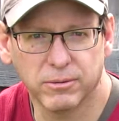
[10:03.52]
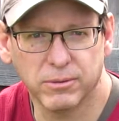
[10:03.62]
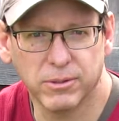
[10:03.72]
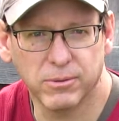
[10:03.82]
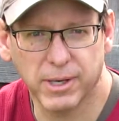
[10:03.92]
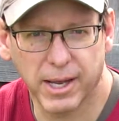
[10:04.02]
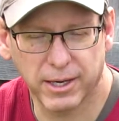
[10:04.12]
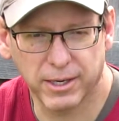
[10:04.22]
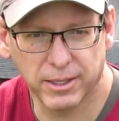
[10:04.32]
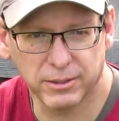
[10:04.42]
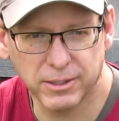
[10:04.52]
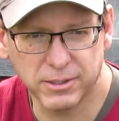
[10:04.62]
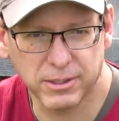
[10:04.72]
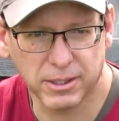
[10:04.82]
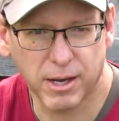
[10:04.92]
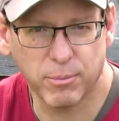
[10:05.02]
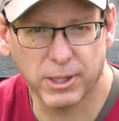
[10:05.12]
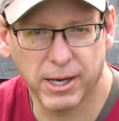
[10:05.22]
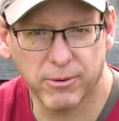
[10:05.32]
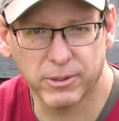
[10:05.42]
we knew we had at least a couple
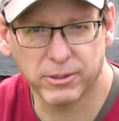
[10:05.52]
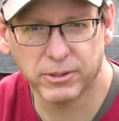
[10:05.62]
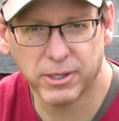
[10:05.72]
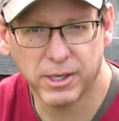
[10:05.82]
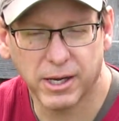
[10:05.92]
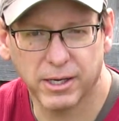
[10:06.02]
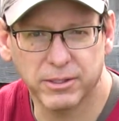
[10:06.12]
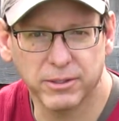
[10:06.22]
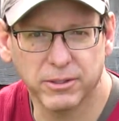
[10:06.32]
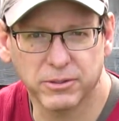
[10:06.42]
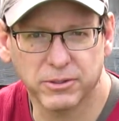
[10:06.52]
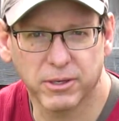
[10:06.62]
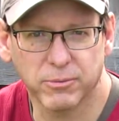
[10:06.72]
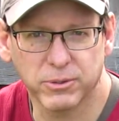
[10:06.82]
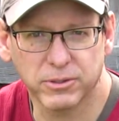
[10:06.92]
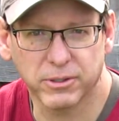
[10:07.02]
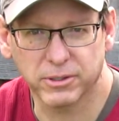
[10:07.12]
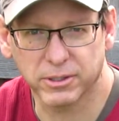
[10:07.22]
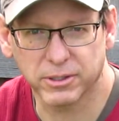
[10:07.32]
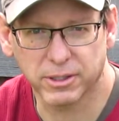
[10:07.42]
hours until sun would start
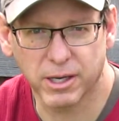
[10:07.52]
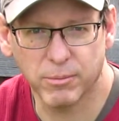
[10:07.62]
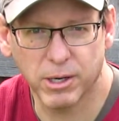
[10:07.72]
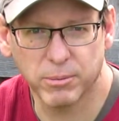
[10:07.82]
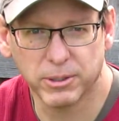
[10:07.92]
to come up.